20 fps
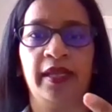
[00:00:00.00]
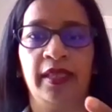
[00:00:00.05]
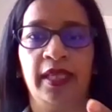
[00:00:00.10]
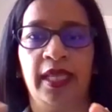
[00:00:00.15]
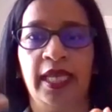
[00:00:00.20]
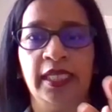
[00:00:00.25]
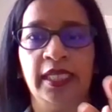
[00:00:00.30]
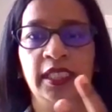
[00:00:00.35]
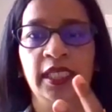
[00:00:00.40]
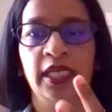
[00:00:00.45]
the
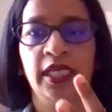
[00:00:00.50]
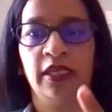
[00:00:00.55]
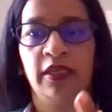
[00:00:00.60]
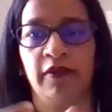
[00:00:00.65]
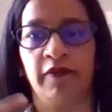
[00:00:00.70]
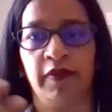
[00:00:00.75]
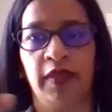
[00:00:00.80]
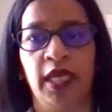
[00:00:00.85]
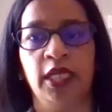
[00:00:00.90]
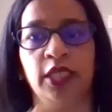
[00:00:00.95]
Internet
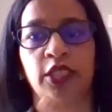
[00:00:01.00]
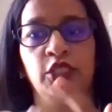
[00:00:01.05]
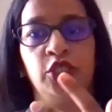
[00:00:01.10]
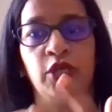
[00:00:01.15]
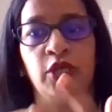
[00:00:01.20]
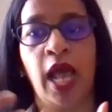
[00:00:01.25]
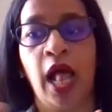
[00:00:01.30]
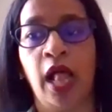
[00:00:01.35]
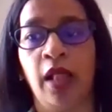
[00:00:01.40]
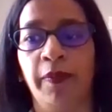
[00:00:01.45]
of Things to
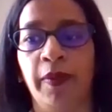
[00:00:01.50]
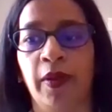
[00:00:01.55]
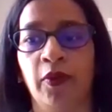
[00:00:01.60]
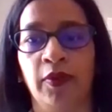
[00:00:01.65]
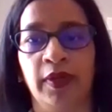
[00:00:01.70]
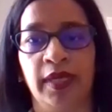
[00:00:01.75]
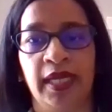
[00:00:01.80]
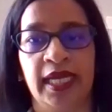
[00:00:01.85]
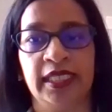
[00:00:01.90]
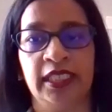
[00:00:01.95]
help
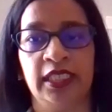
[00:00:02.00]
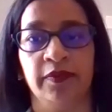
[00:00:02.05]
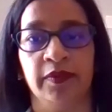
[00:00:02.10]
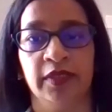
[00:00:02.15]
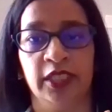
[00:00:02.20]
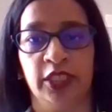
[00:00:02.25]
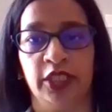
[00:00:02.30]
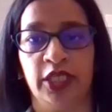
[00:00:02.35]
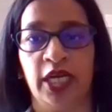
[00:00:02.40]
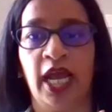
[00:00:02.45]
our
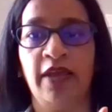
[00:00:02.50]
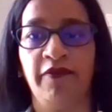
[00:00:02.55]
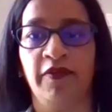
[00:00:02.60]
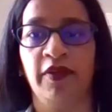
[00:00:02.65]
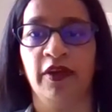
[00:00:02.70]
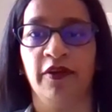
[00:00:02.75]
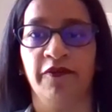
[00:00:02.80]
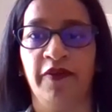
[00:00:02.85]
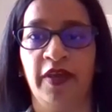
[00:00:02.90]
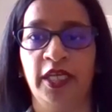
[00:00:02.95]
customers drive
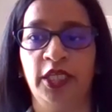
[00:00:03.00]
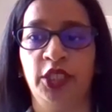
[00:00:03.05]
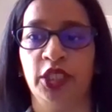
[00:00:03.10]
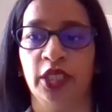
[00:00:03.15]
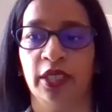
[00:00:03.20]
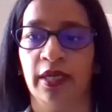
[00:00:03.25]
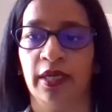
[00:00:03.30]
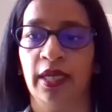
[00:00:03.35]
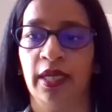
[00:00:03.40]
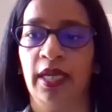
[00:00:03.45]

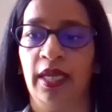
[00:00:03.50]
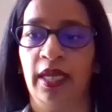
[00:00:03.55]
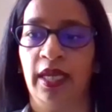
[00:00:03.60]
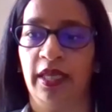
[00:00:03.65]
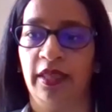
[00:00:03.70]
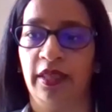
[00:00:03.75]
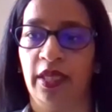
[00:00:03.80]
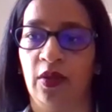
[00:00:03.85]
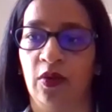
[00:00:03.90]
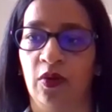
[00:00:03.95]
innovation
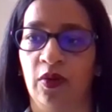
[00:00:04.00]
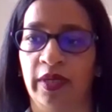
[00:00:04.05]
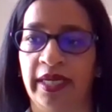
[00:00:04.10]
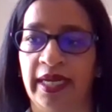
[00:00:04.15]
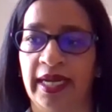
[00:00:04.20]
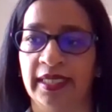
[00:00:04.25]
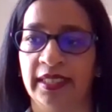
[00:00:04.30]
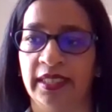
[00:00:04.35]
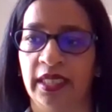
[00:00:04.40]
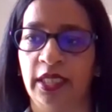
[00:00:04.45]
in the
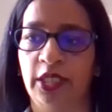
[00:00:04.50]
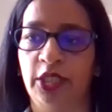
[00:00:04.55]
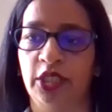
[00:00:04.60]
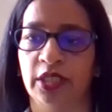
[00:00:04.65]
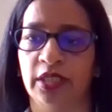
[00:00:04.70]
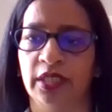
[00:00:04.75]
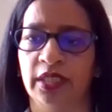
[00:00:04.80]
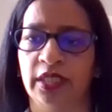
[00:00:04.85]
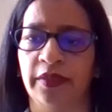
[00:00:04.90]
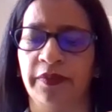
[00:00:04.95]

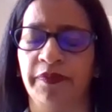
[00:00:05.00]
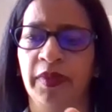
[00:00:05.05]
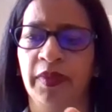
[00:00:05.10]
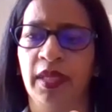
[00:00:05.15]
organizations.